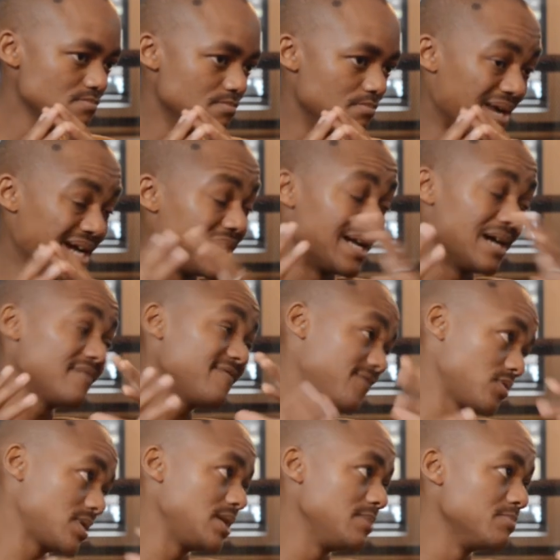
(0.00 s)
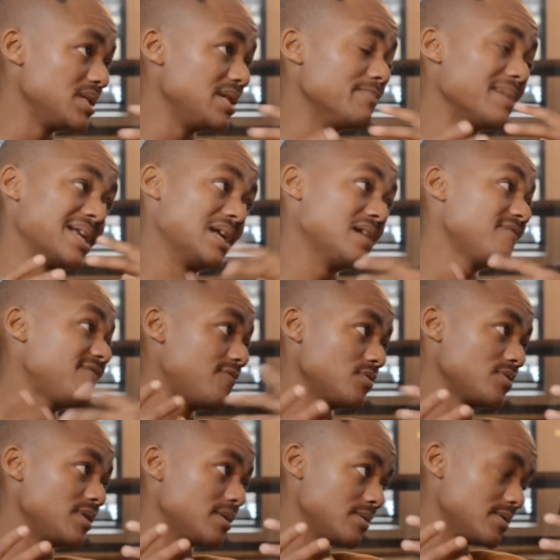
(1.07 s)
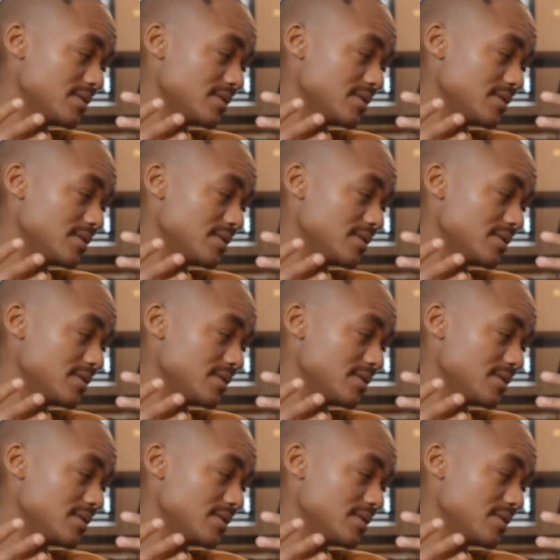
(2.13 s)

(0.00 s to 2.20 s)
my love for Kimberley, my love for the,